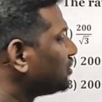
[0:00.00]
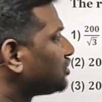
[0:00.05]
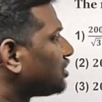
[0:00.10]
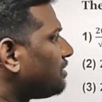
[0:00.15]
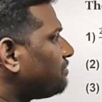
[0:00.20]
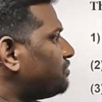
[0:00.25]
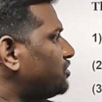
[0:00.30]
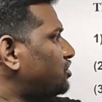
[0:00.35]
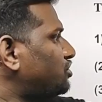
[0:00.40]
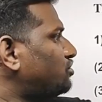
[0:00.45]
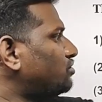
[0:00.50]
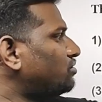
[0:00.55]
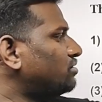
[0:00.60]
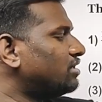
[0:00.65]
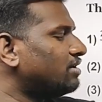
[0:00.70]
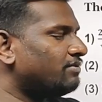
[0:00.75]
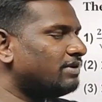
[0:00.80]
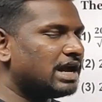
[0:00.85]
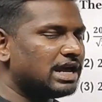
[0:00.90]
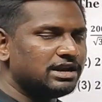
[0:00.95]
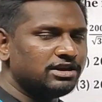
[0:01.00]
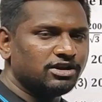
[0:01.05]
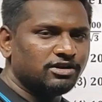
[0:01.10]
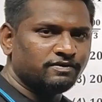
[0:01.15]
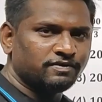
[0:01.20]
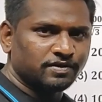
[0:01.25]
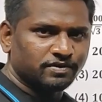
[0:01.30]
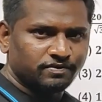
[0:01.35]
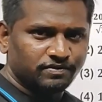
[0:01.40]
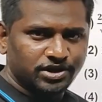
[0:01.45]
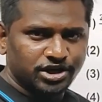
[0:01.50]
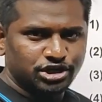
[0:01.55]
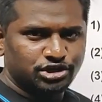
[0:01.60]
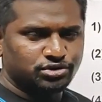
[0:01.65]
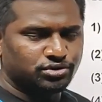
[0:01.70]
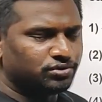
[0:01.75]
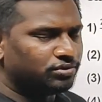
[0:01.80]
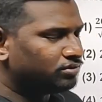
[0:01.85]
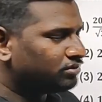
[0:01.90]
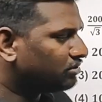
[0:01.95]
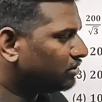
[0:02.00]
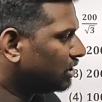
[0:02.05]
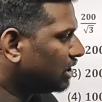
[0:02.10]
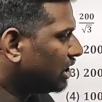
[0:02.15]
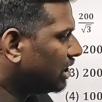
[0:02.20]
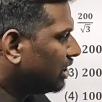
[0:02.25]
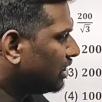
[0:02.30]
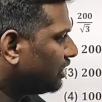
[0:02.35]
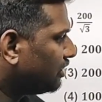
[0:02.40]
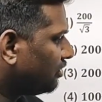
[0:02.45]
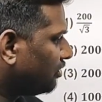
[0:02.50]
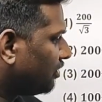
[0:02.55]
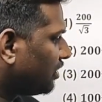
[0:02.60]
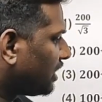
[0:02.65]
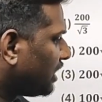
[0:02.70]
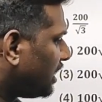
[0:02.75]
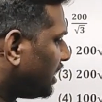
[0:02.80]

you substitute the value of V2, you are